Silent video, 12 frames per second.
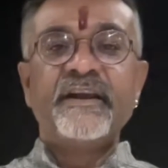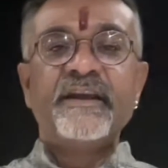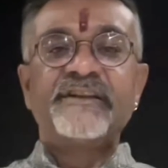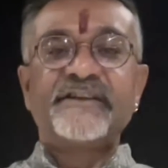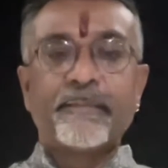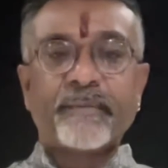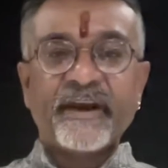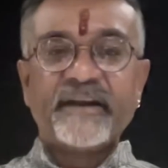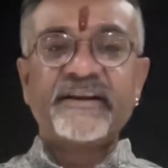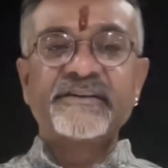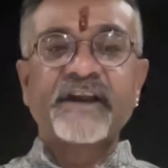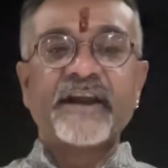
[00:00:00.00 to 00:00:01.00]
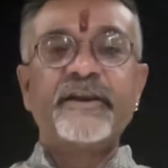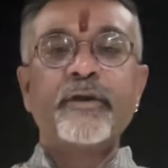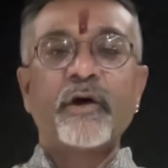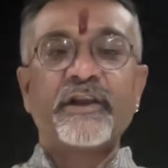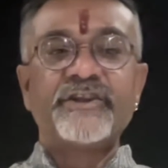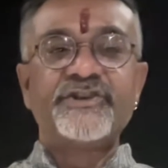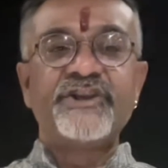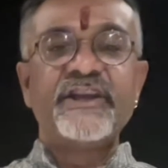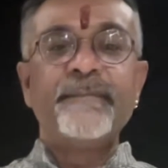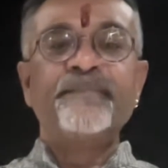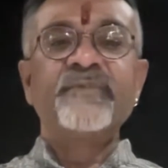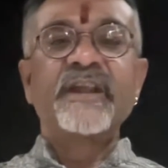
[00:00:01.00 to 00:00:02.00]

separatist ideology